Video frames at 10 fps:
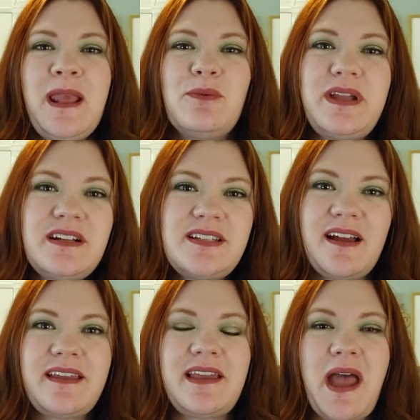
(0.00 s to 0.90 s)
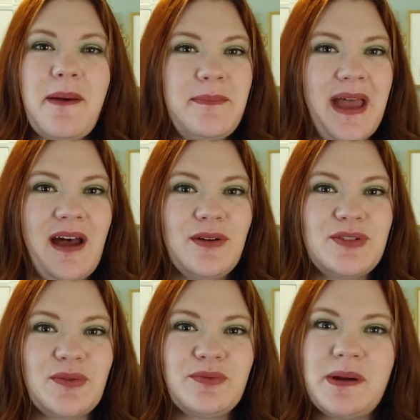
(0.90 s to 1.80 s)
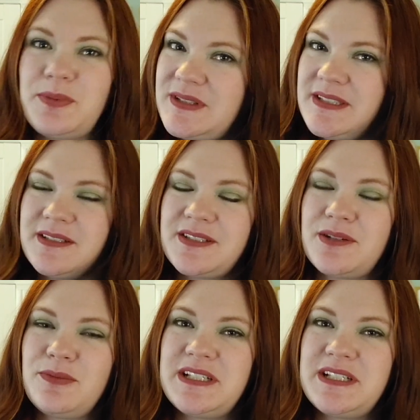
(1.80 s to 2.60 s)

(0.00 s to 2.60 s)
We are talking about Rumpelstiltskin